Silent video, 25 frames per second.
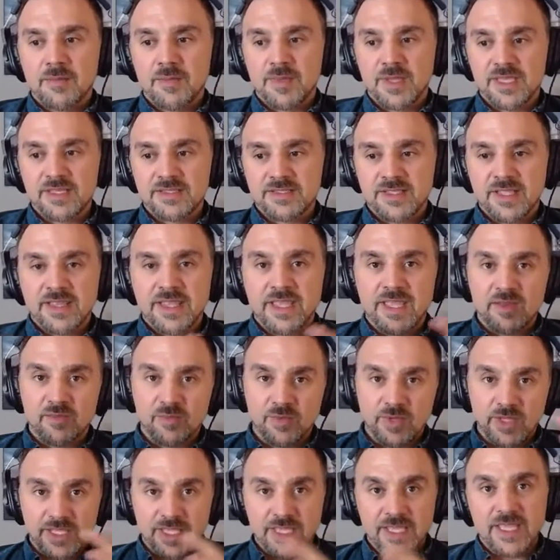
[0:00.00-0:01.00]
because then they can
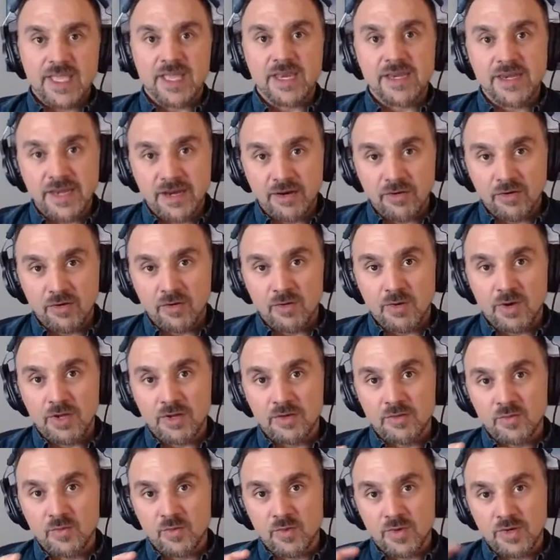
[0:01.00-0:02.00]
really, again, narrow
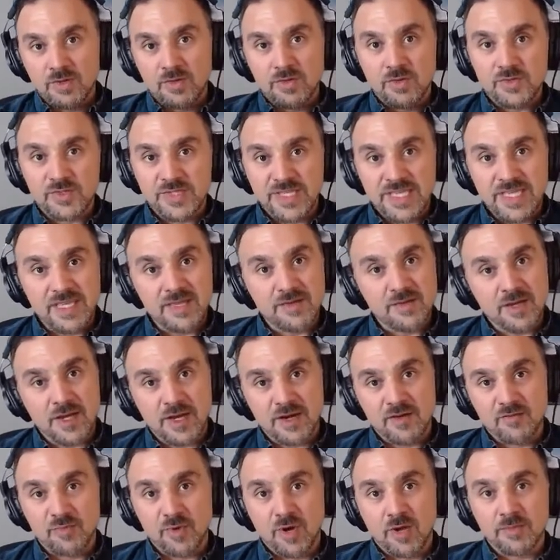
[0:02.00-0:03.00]
on what are those key
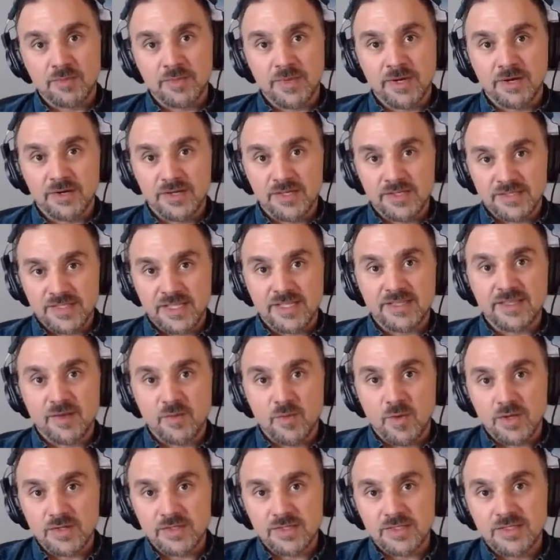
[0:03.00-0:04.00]
kind of problem areas that they
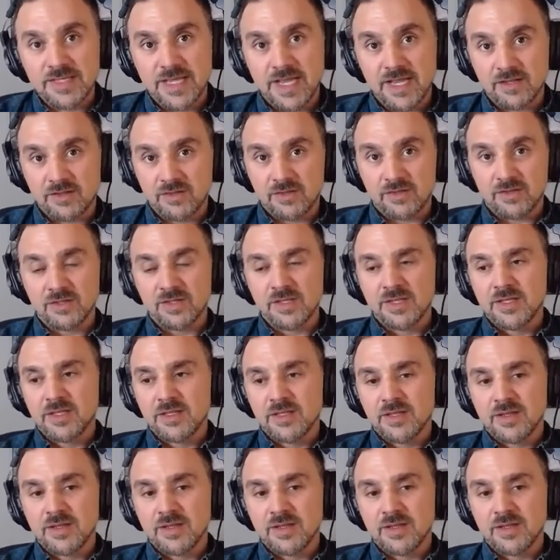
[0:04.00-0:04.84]
want to tackle